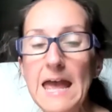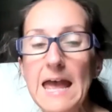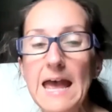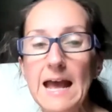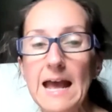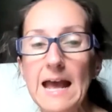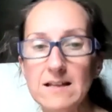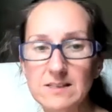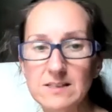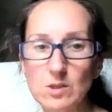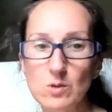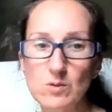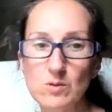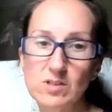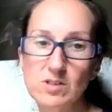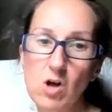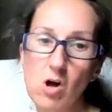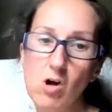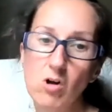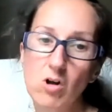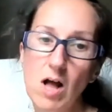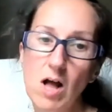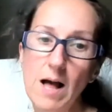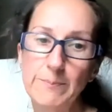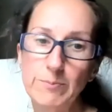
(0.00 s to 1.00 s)
And so Skull
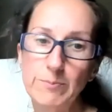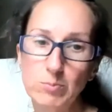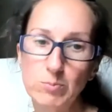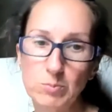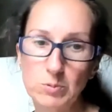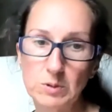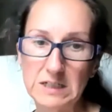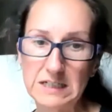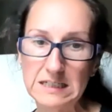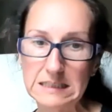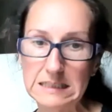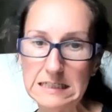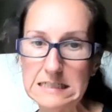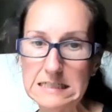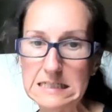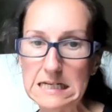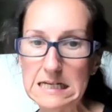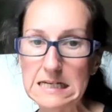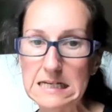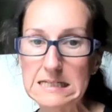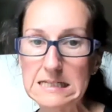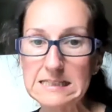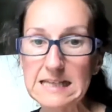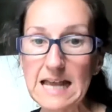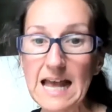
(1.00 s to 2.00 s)
Cap really
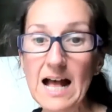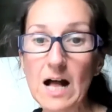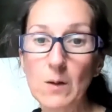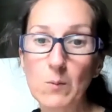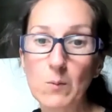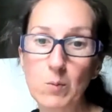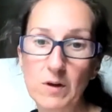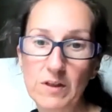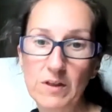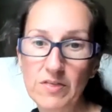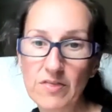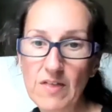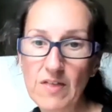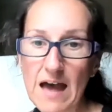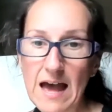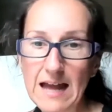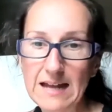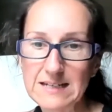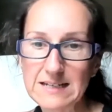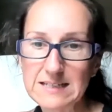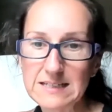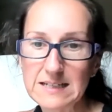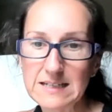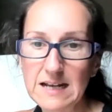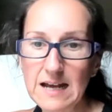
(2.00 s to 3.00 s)
does help with
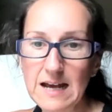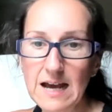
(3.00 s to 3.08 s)
that.